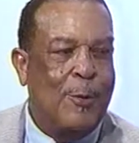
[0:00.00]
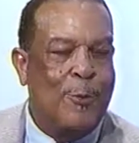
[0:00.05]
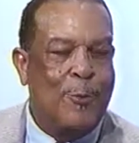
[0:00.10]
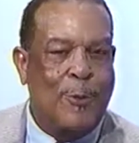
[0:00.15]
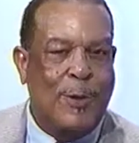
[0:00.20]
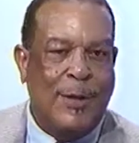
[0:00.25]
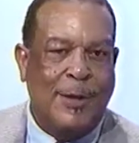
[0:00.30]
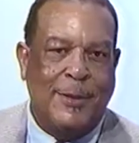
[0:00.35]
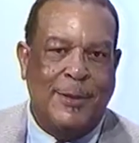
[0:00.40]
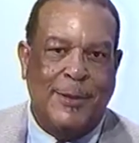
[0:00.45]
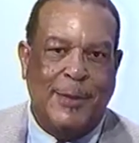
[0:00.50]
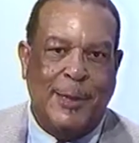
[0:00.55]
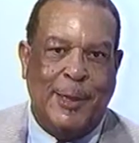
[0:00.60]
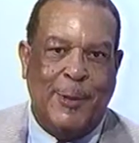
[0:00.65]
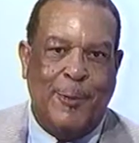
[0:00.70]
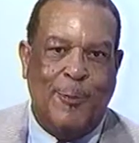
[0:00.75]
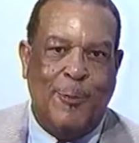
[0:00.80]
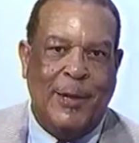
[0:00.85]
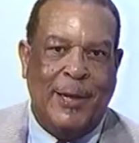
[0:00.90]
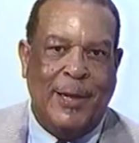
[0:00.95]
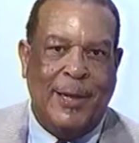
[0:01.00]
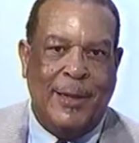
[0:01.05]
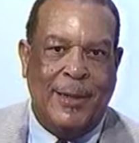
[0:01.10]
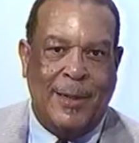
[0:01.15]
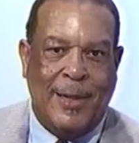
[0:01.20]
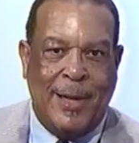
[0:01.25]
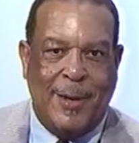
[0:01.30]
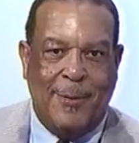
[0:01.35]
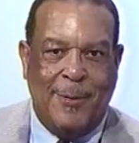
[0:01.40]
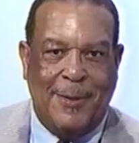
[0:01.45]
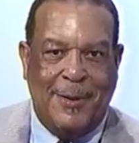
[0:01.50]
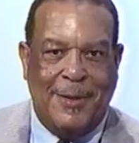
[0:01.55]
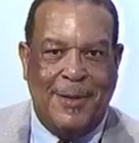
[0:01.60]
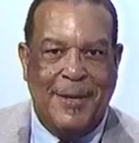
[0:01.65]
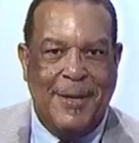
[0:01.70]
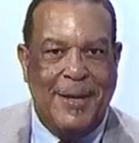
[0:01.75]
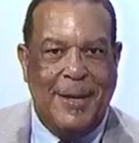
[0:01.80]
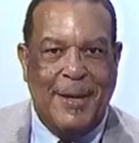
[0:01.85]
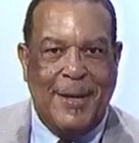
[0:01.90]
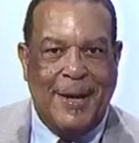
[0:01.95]
Yeah, we were running the single wing, and
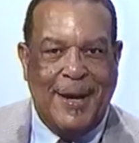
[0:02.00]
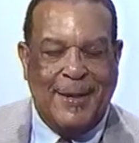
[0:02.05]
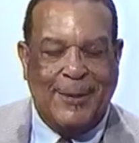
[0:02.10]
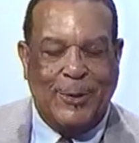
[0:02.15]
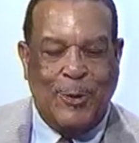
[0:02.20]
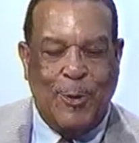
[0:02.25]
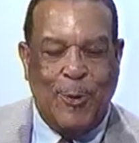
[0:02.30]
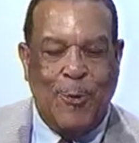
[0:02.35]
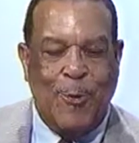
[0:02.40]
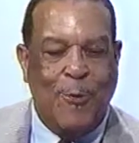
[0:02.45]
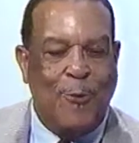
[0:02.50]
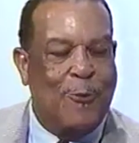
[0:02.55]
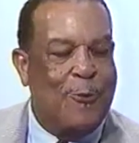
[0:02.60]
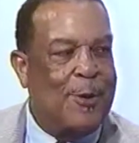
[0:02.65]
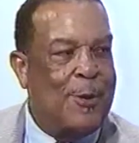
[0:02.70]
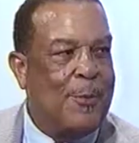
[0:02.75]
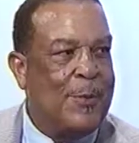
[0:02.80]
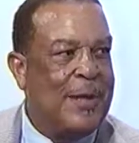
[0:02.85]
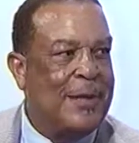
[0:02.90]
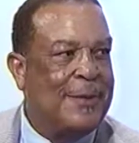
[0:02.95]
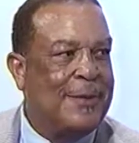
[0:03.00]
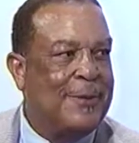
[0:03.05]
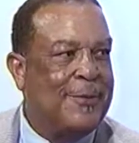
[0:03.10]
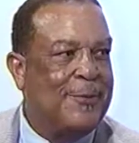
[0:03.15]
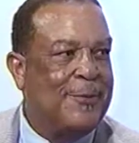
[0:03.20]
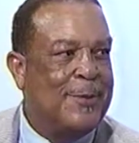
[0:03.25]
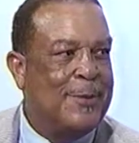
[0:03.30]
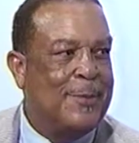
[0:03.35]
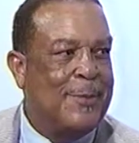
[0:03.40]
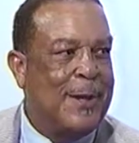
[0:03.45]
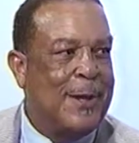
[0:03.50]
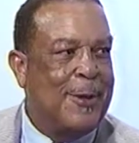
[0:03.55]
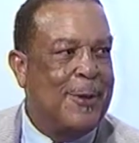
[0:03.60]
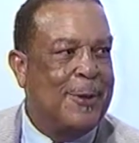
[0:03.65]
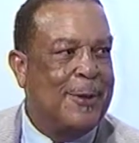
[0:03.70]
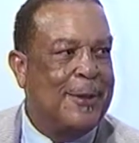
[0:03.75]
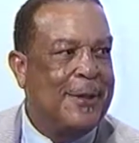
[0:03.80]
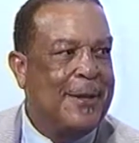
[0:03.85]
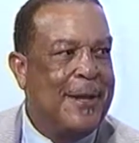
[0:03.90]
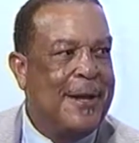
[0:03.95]
that's an old formation in
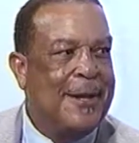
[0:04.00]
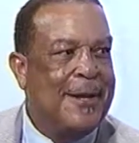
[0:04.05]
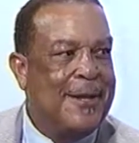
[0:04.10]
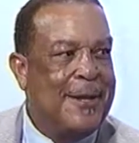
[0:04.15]
football.